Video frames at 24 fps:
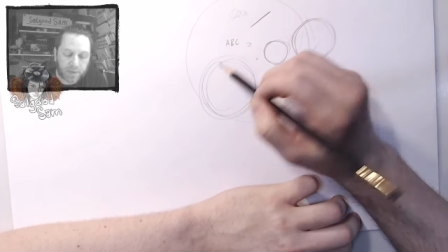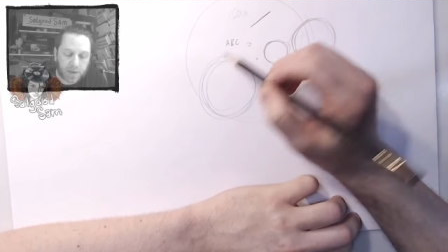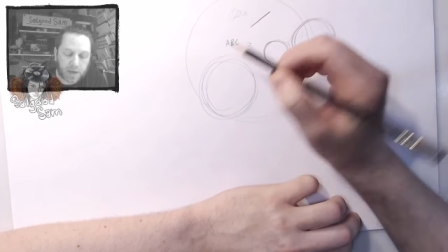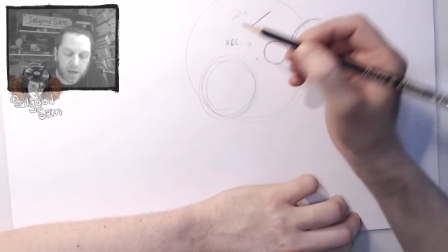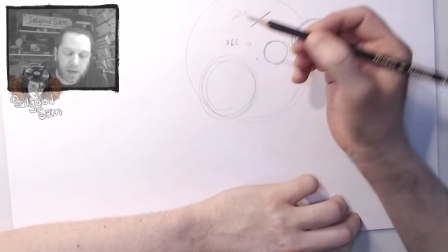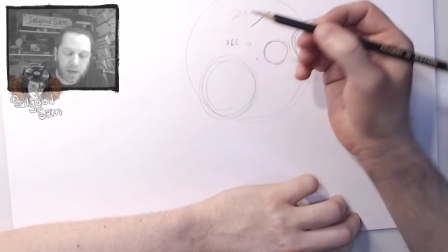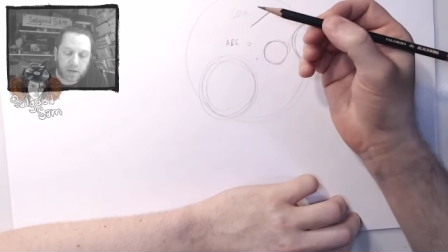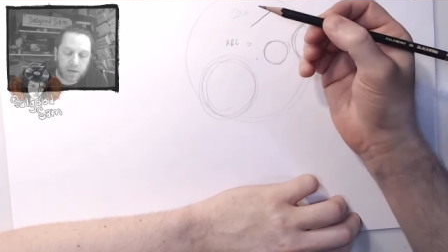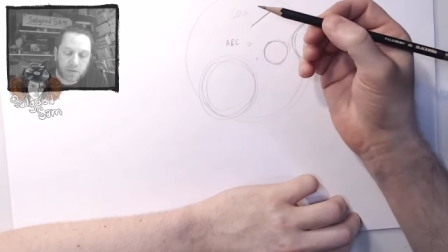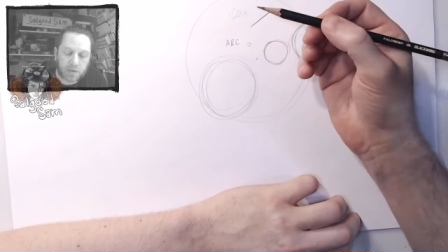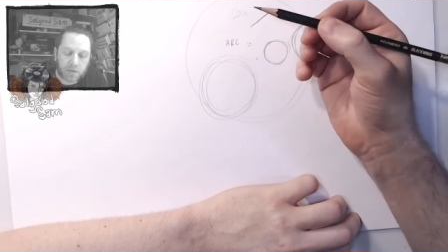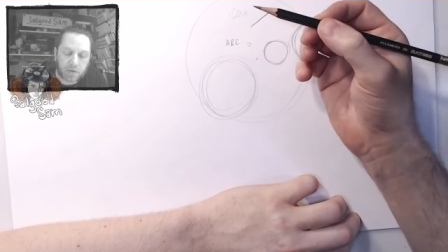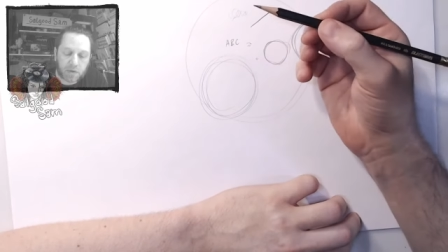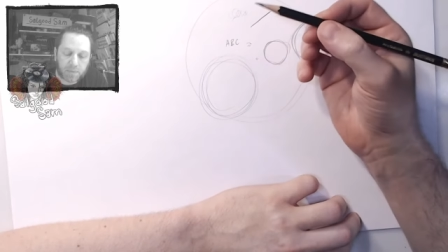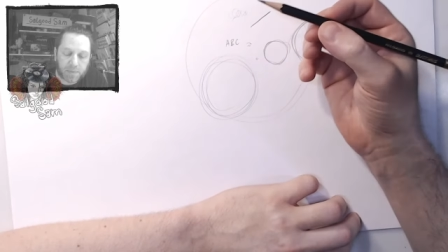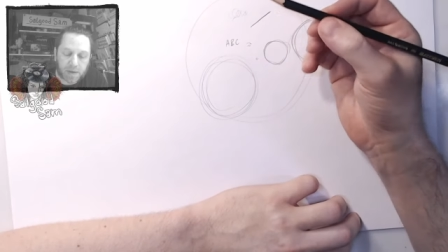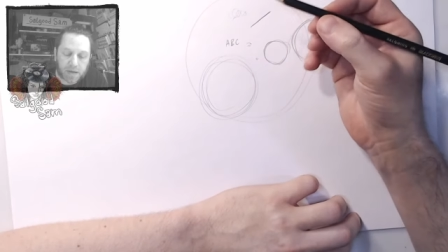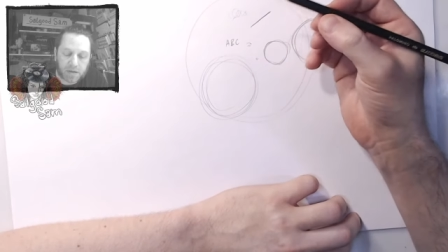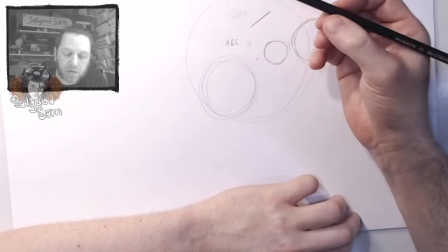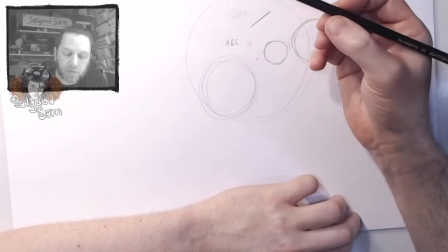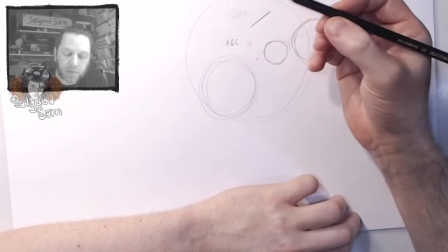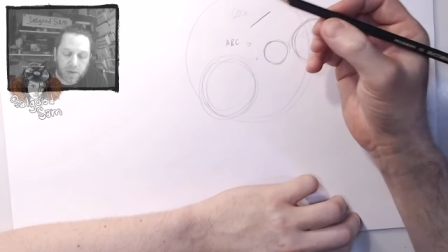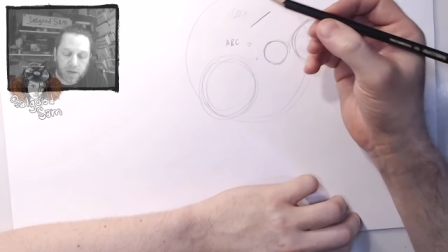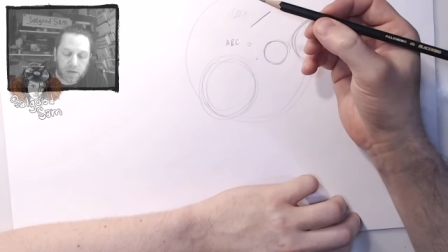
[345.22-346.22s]
and the
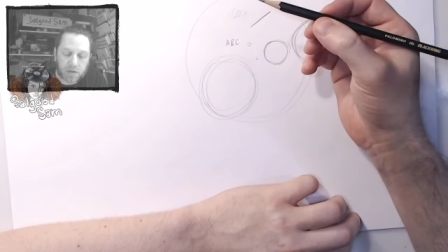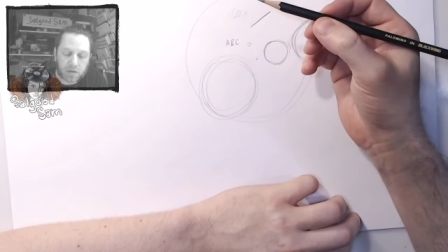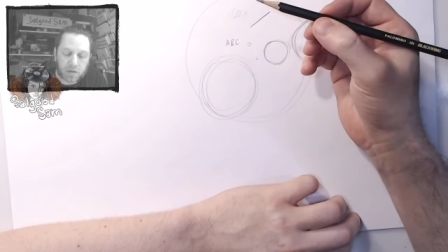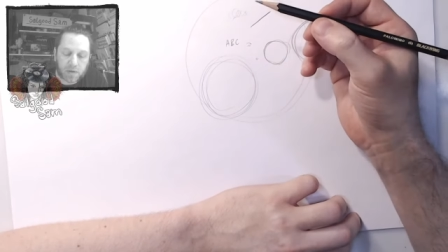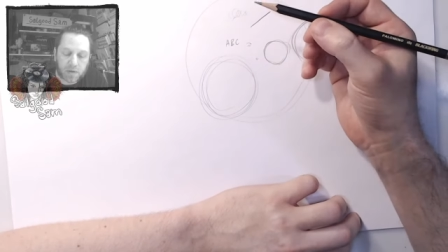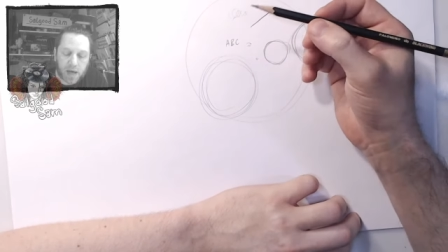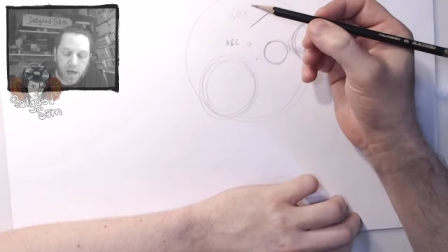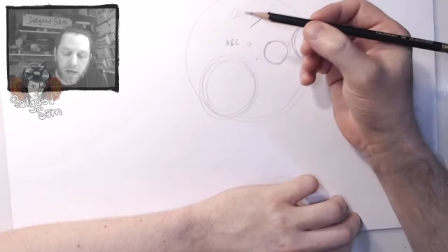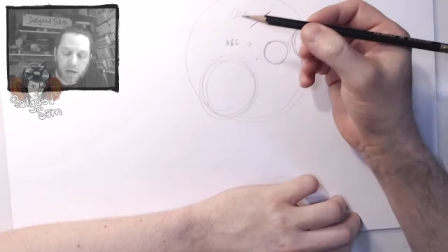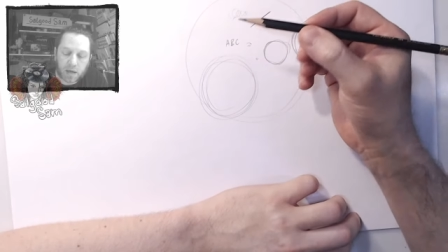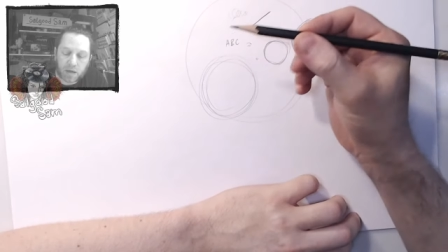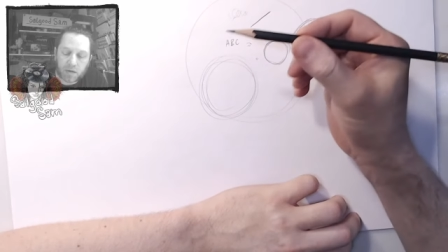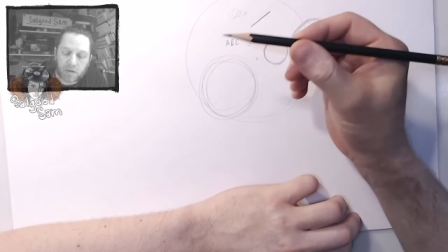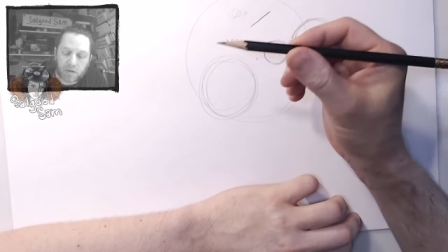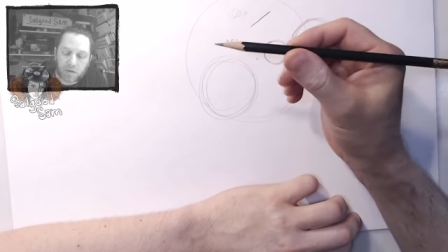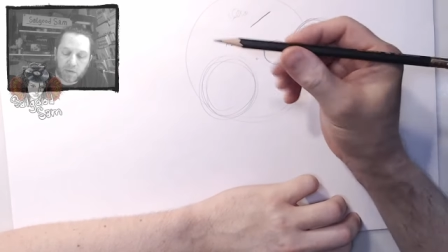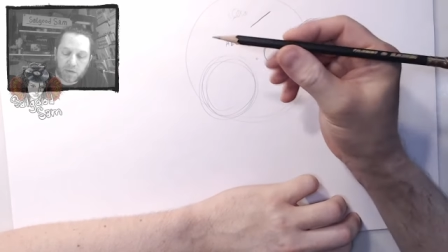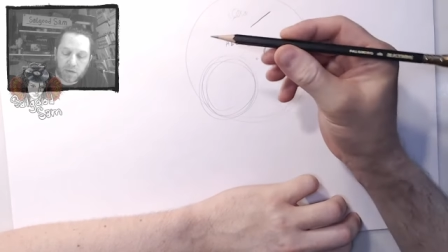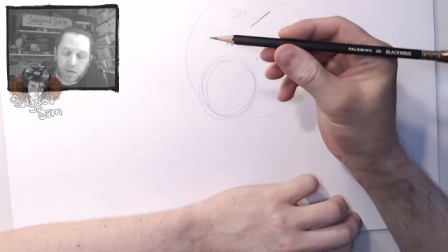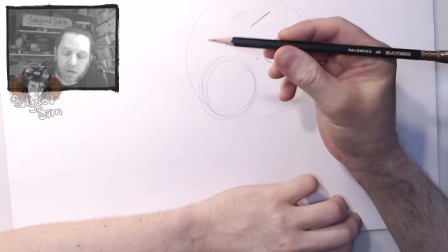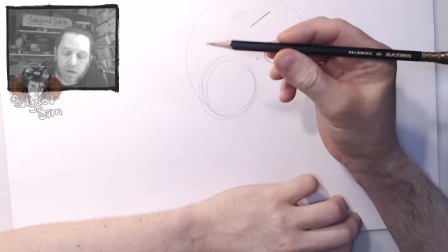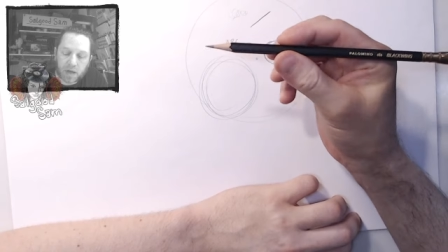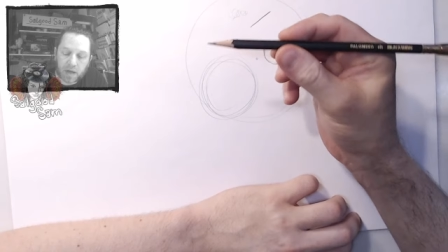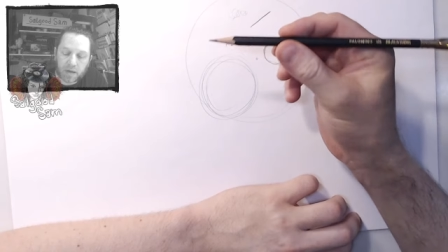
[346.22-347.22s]
best way to do that is
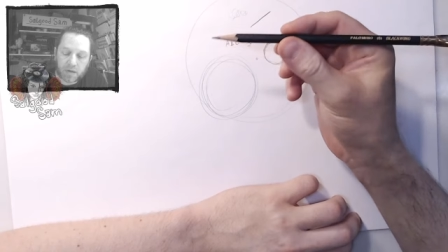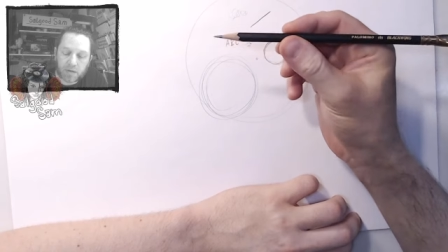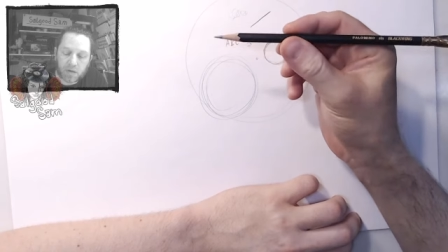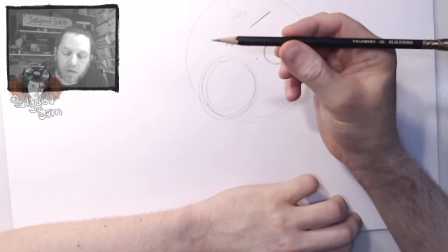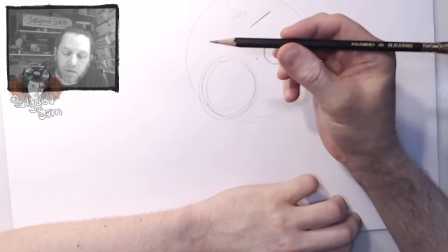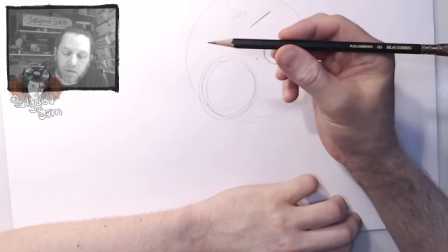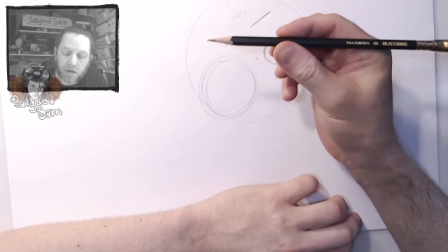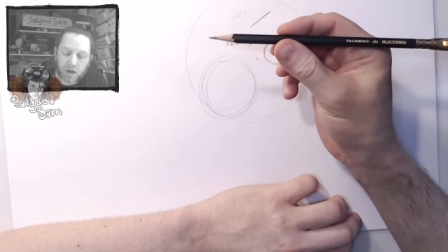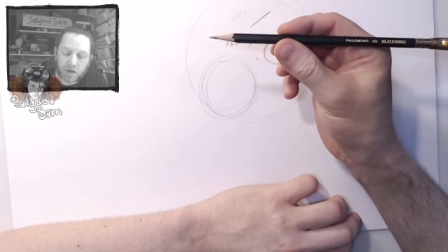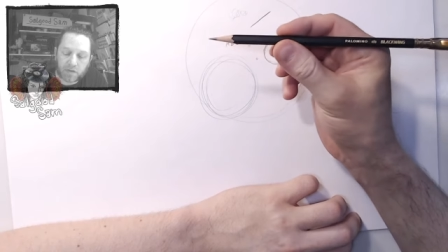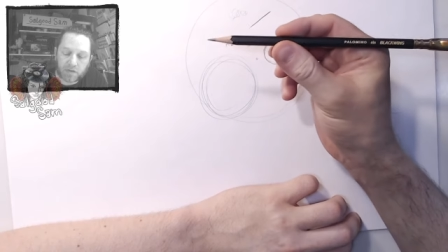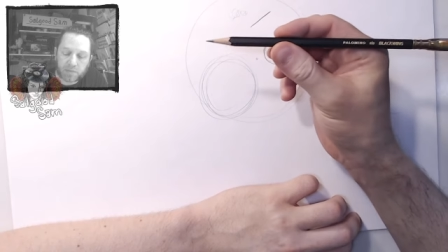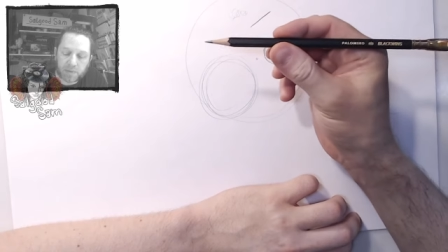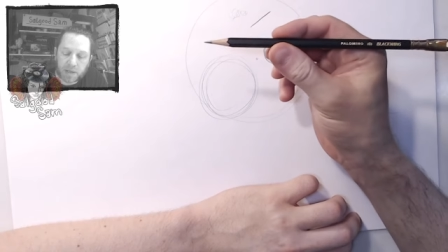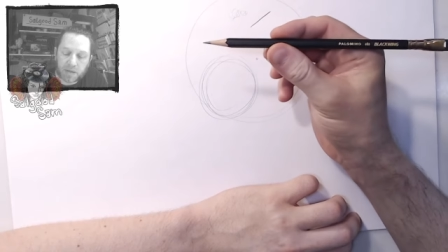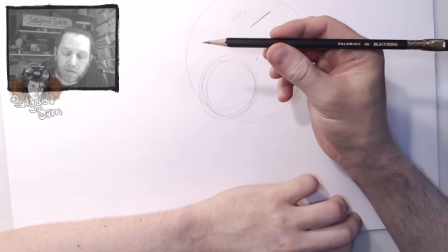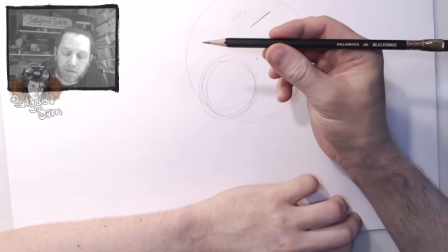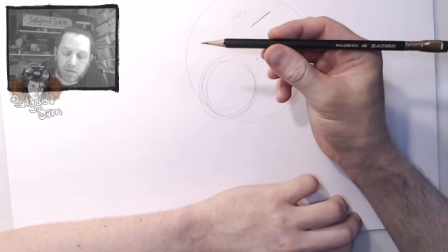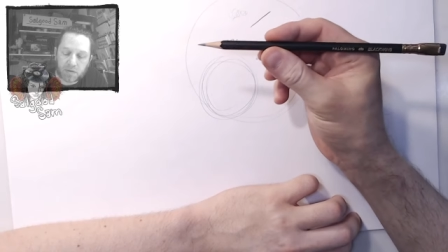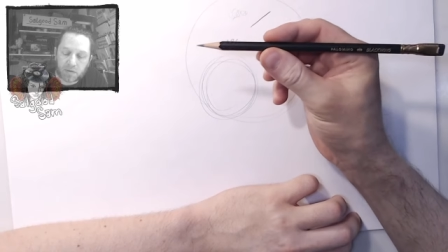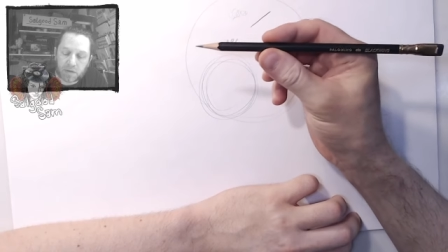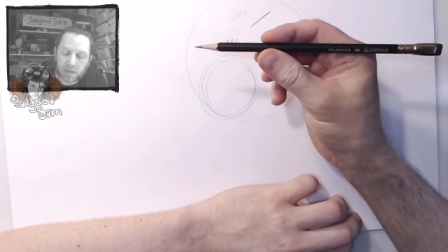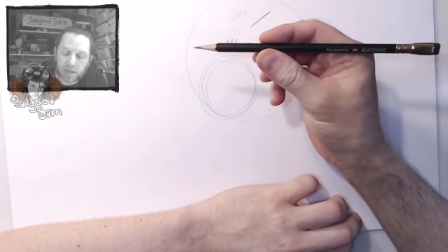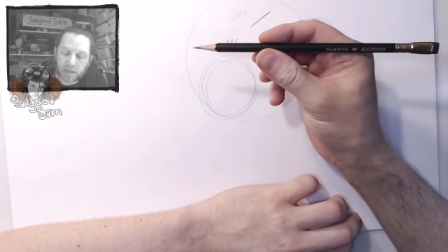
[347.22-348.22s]
use a nice soft
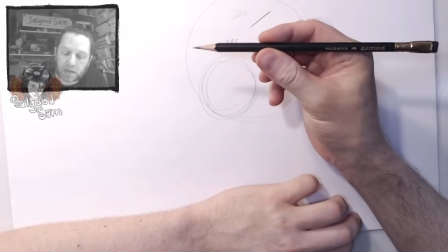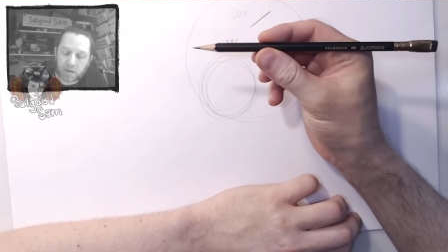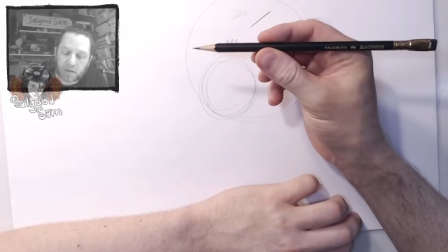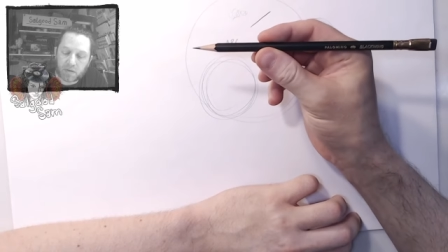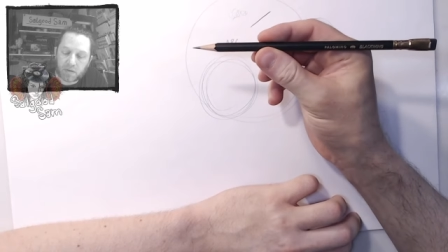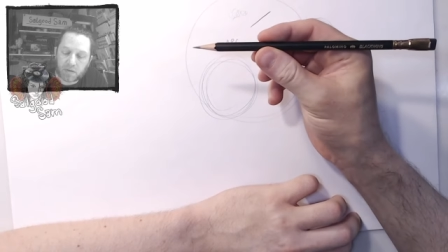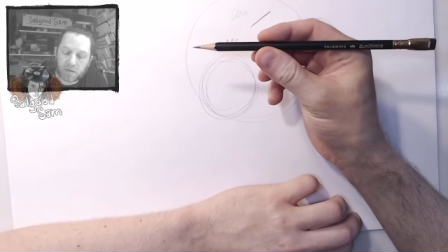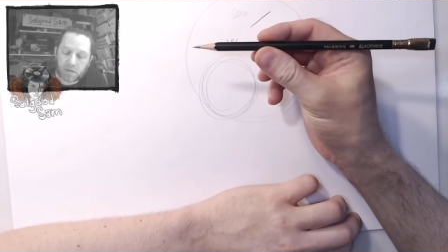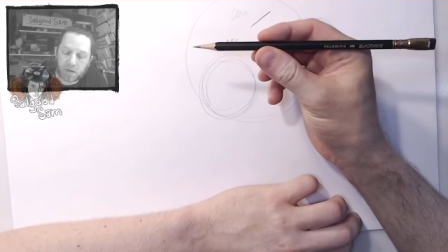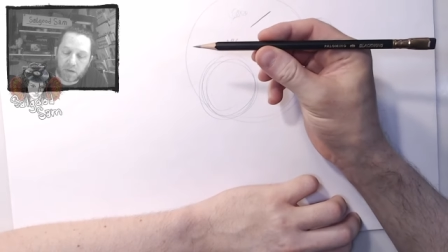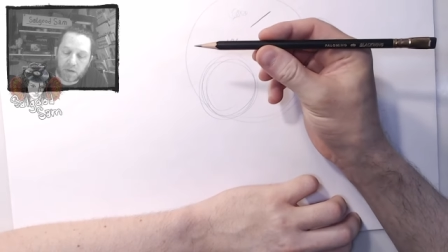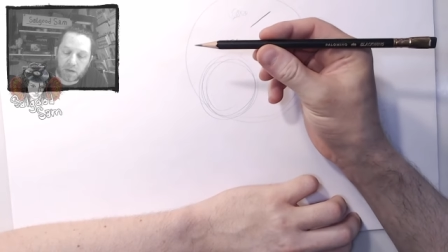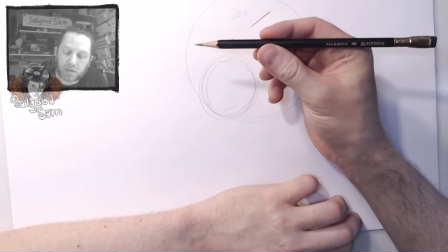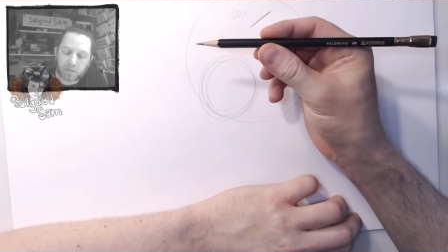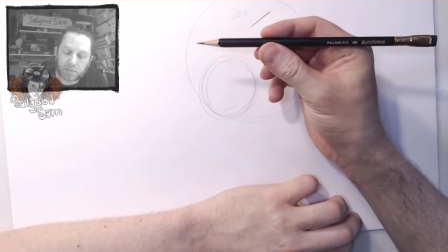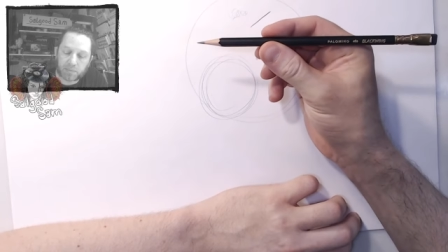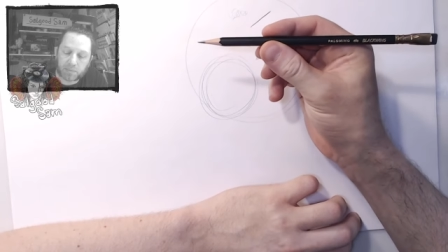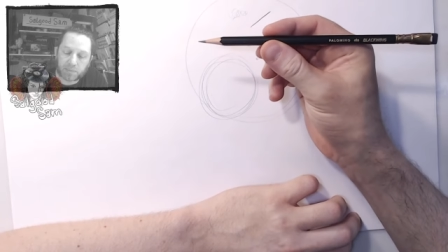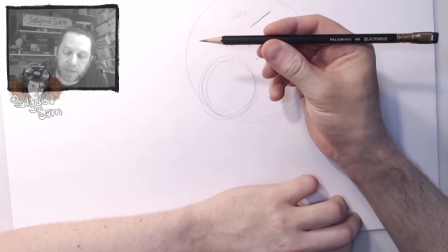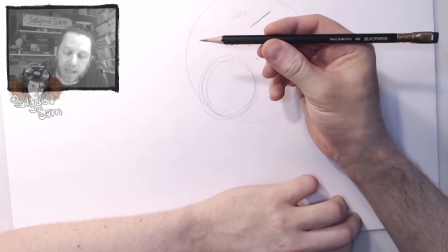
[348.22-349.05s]
pencil like this uh,